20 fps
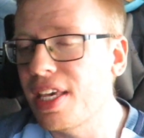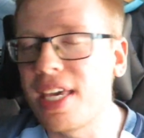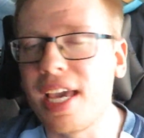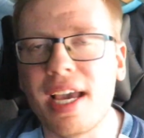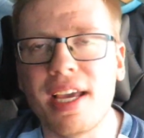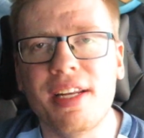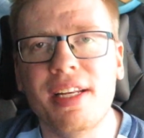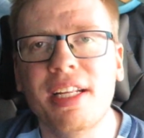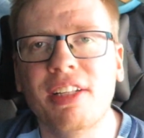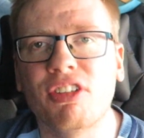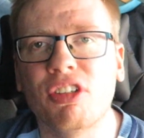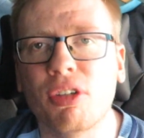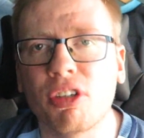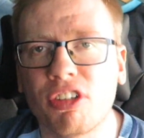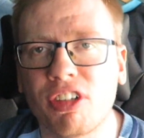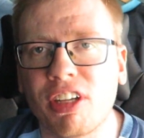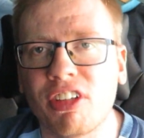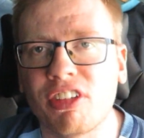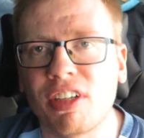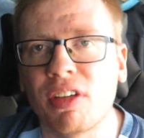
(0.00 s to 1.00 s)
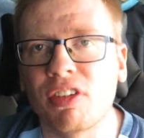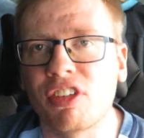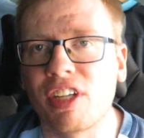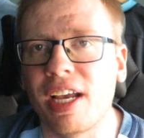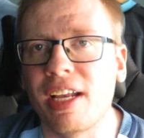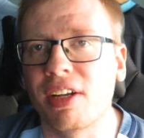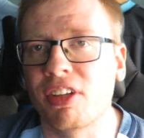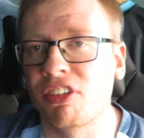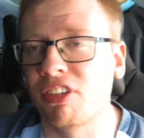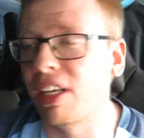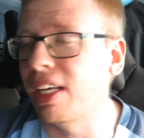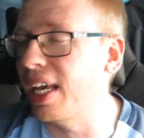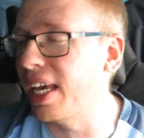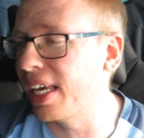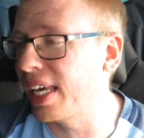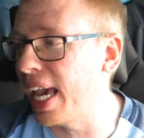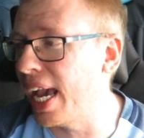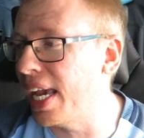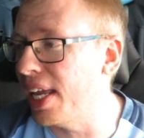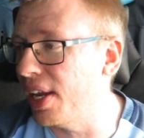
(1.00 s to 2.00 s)
need to dust ourselves down, I'll say it
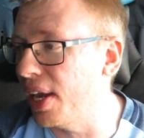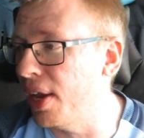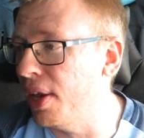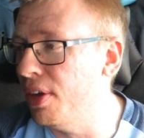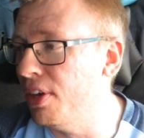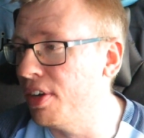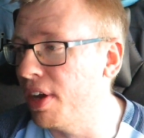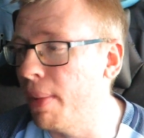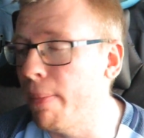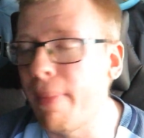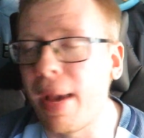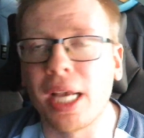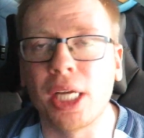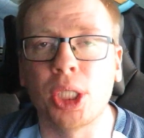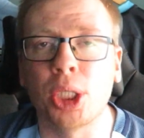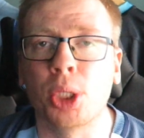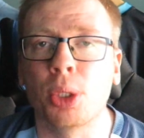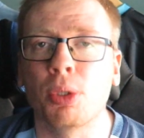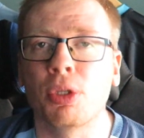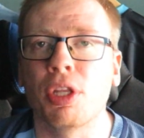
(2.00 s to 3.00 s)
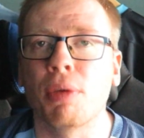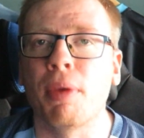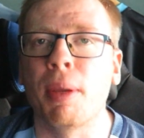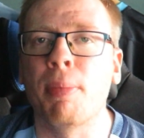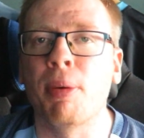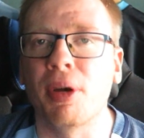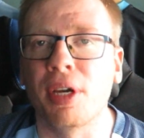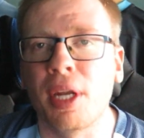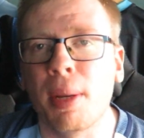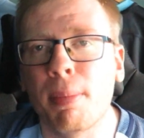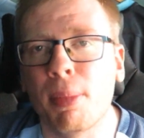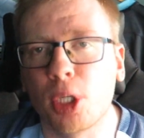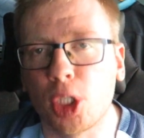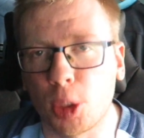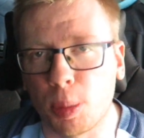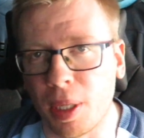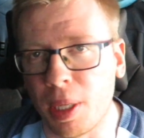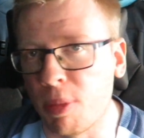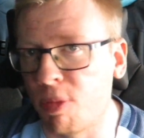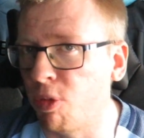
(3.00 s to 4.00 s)
again, and make sure that we put in a
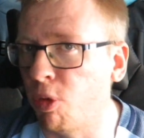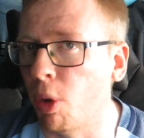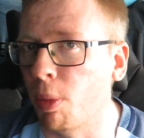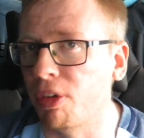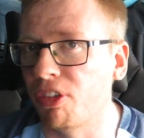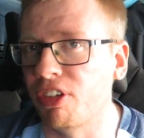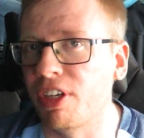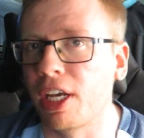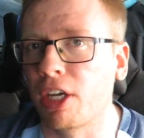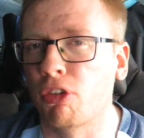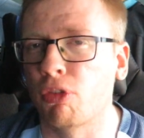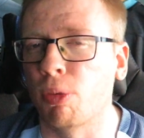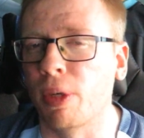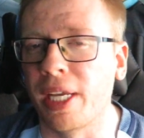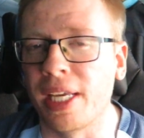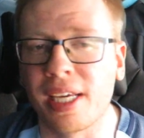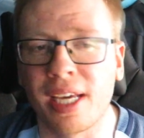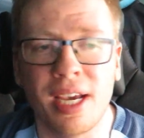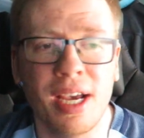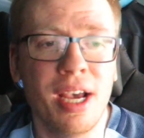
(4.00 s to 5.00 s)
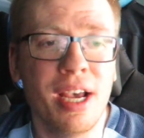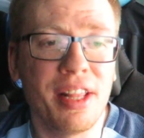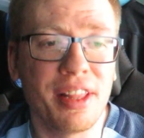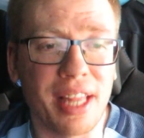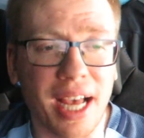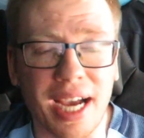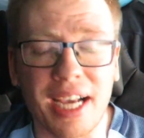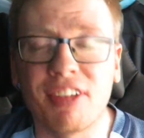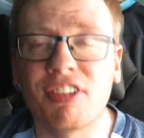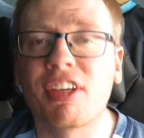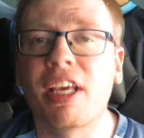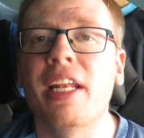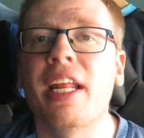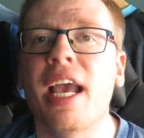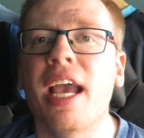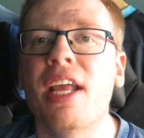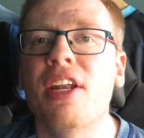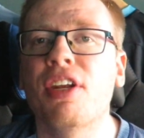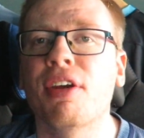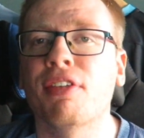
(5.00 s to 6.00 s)
much better performance next week. That is going
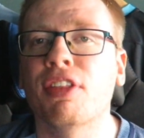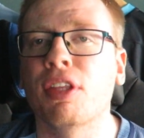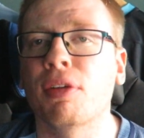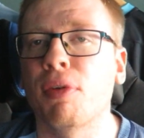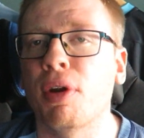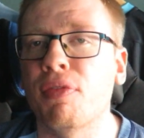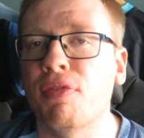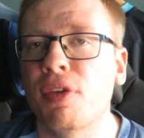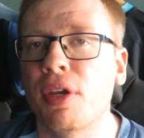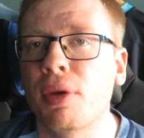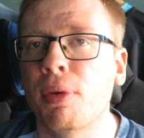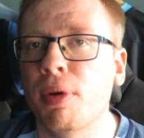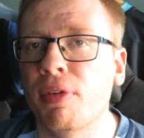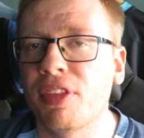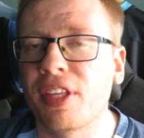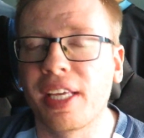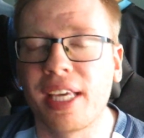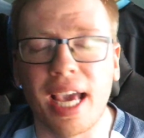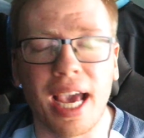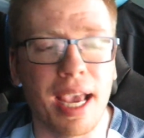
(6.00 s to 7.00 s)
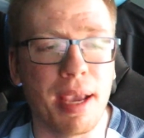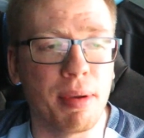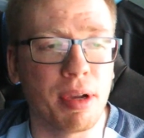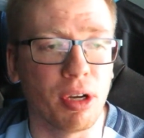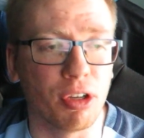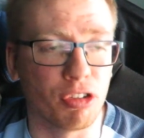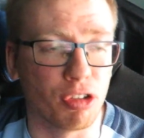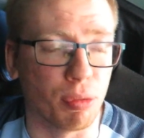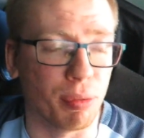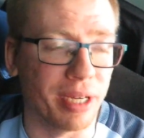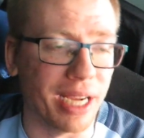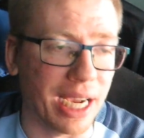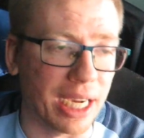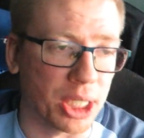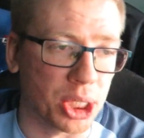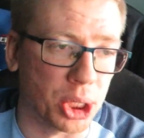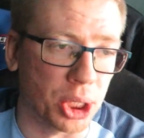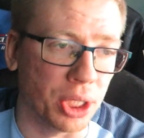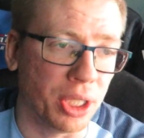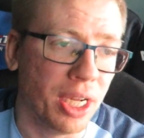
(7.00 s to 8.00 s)
to end off the review of the game, guys, the
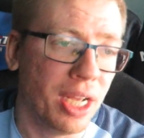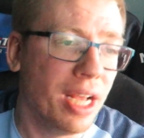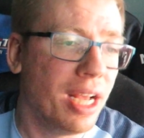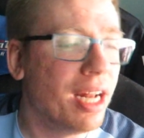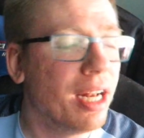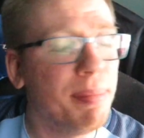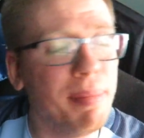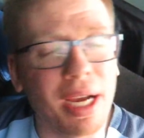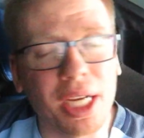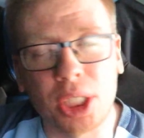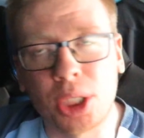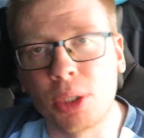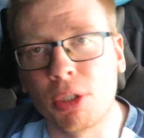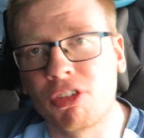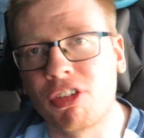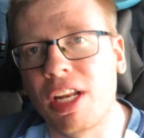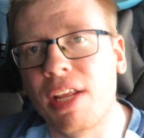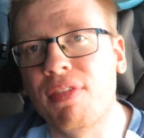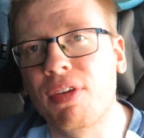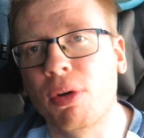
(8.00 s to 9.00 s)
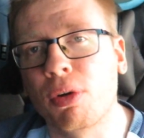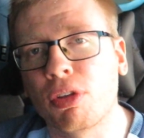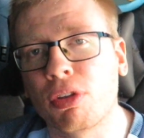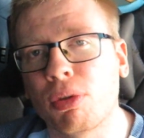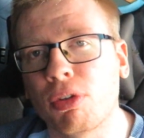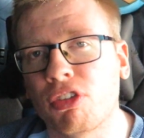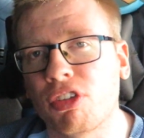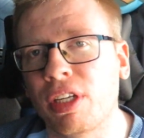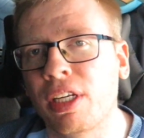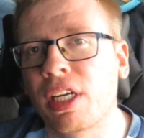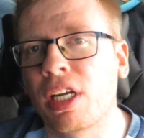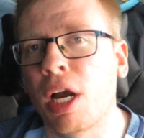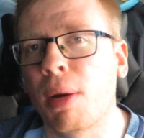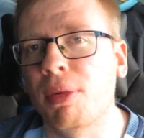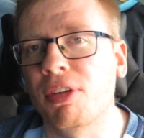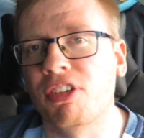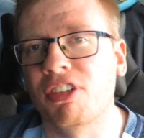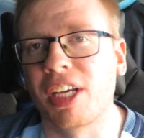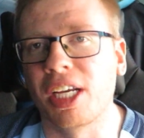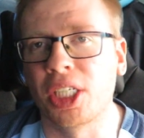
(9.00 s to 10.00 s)
reaction. Make sure to leave your thoughts in the
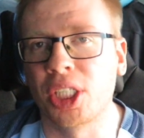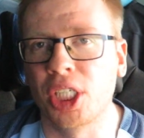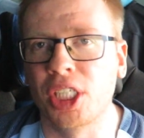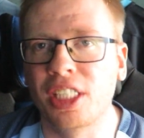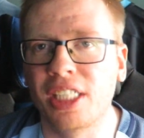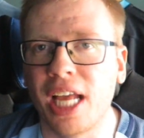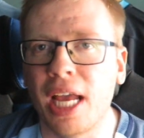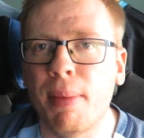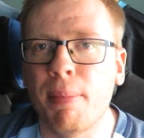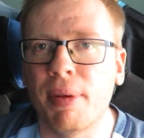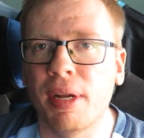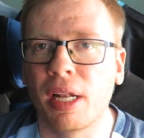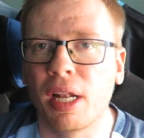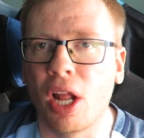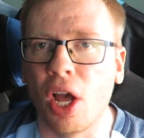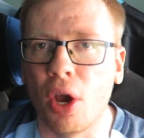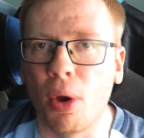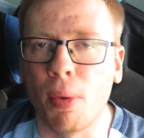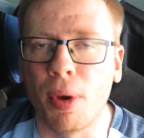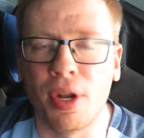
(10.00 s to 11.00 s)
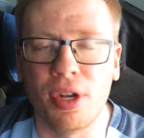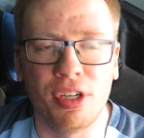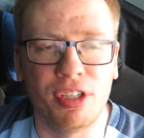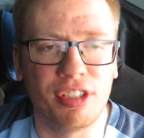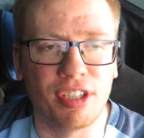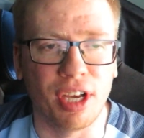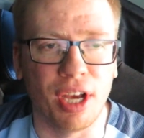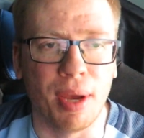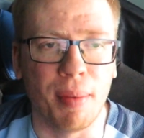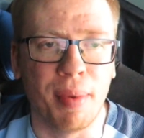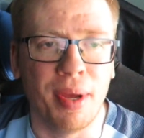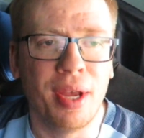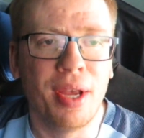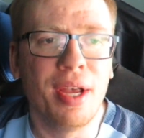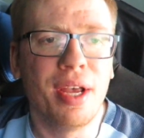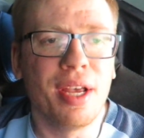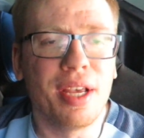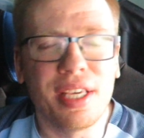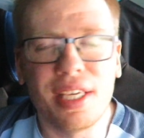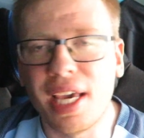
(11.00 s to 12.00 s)
comment section down below, and I
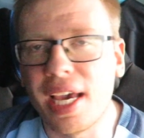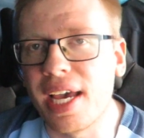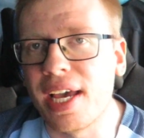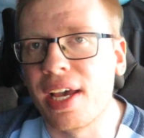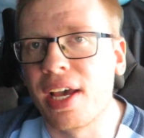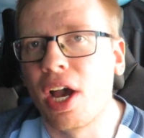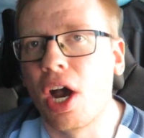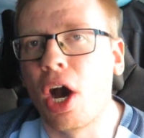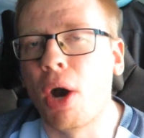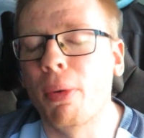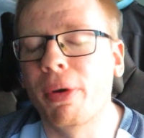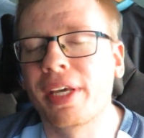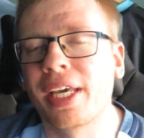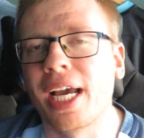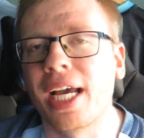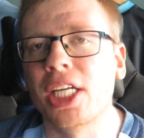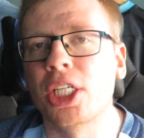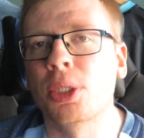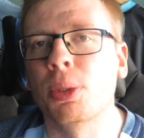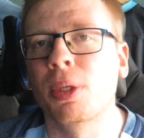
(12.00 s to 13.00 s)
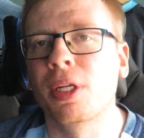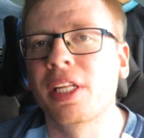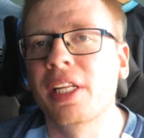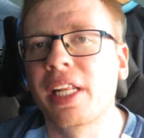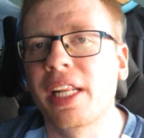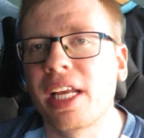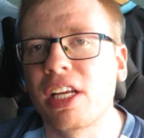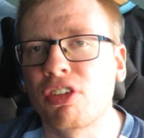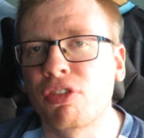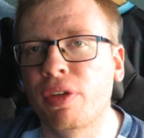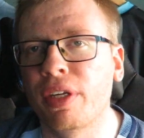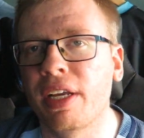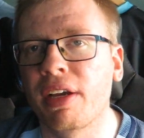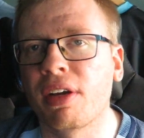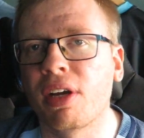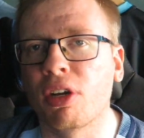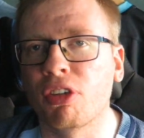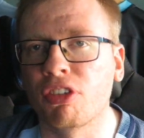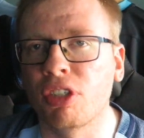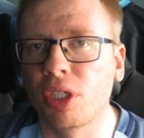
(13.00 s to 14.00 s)
will catch you all in the next
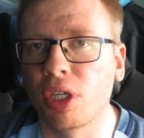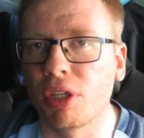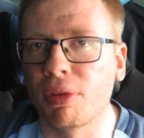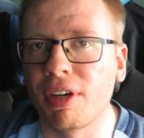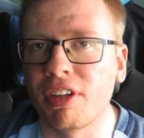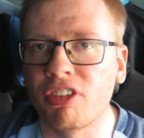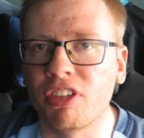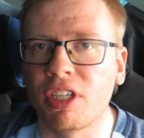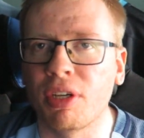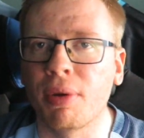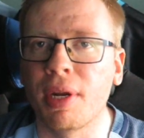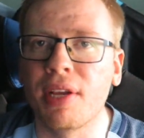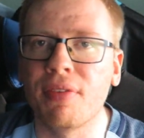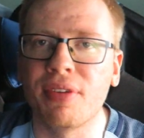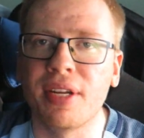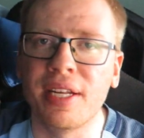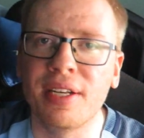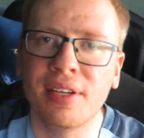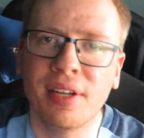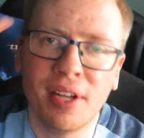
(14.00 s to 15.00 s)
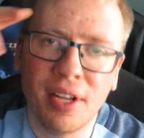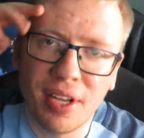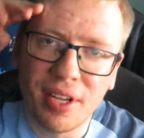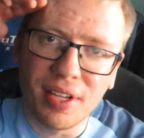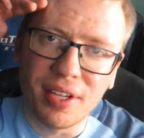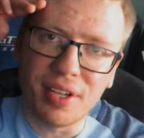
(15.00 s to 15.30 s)
video, guys. Enjoy the rest of your evening.